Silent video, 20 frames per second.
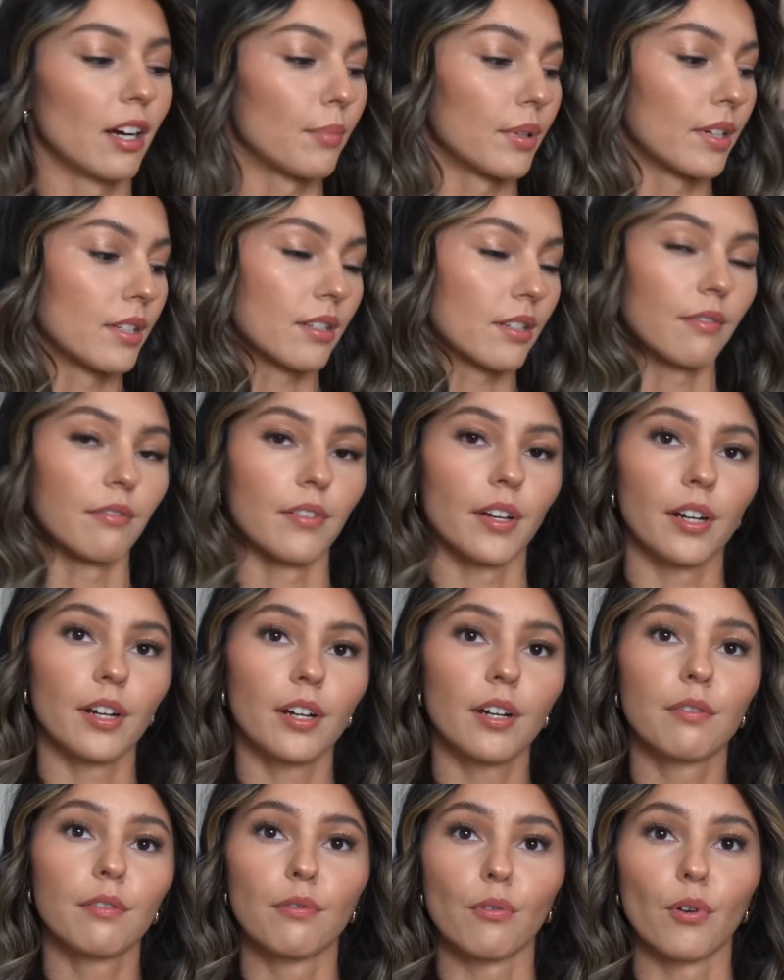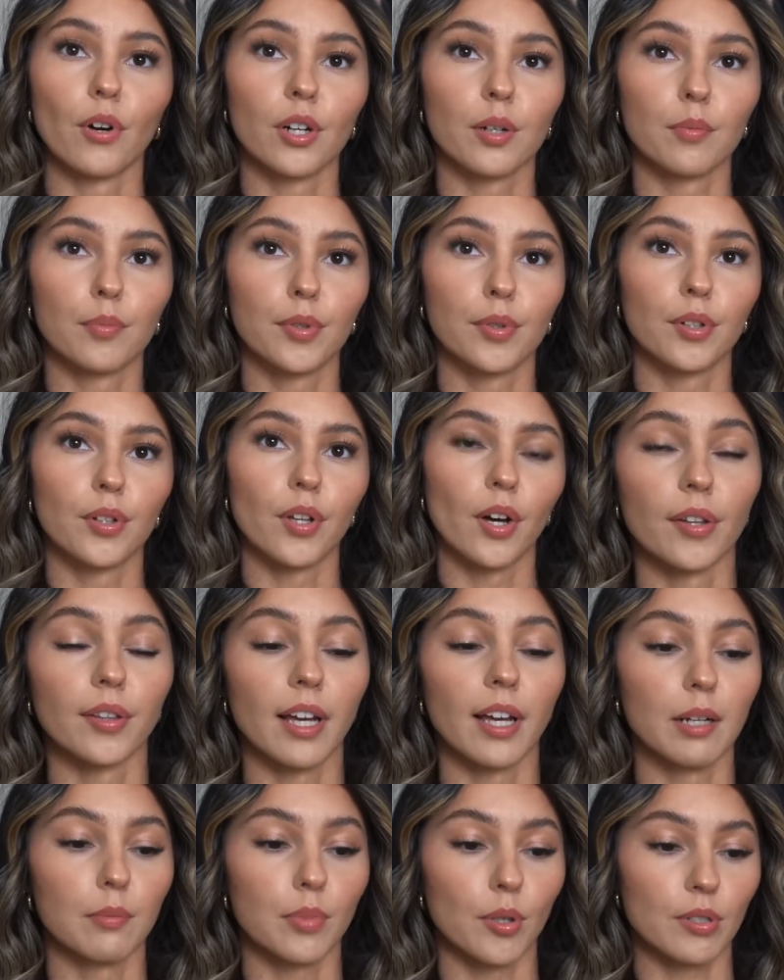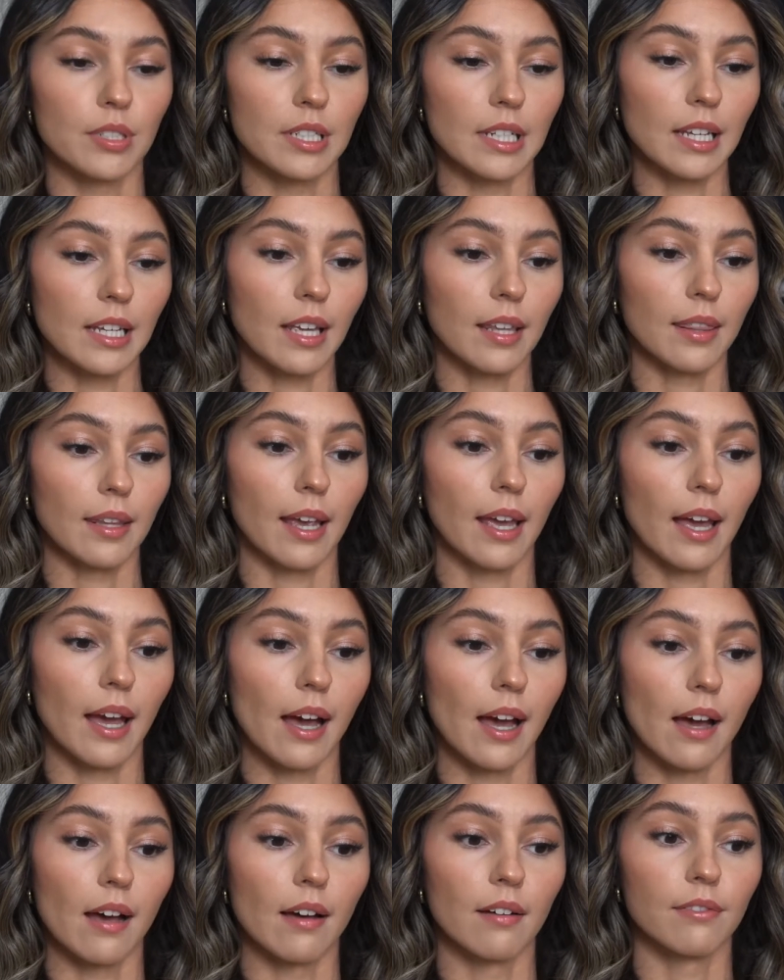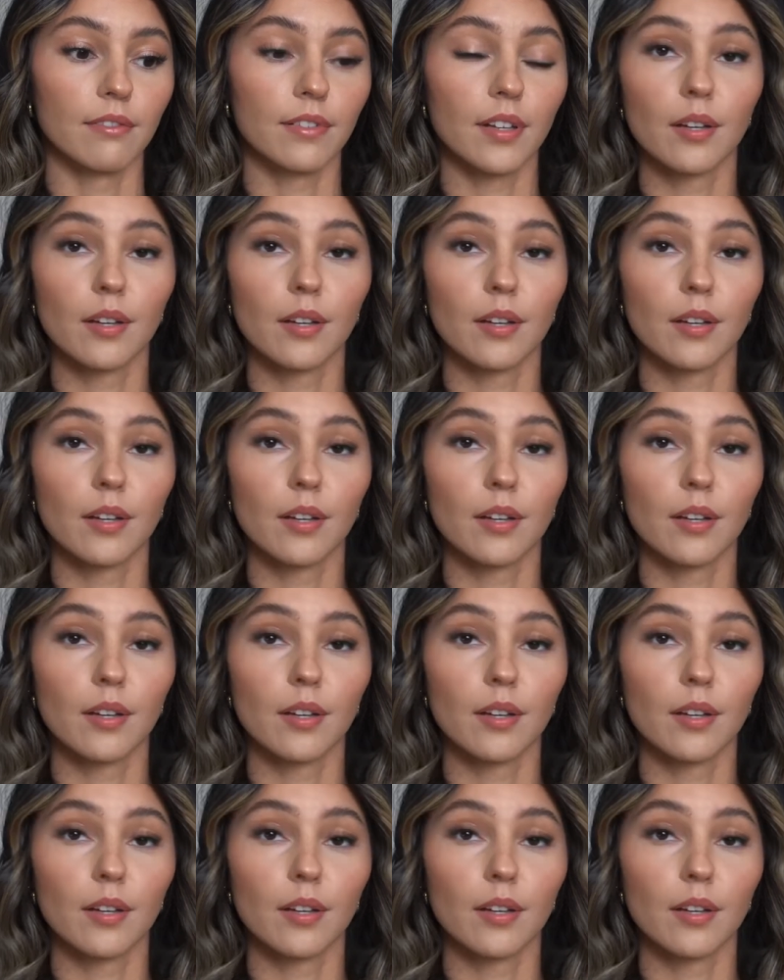but it's a very affordable online boutique, and they have,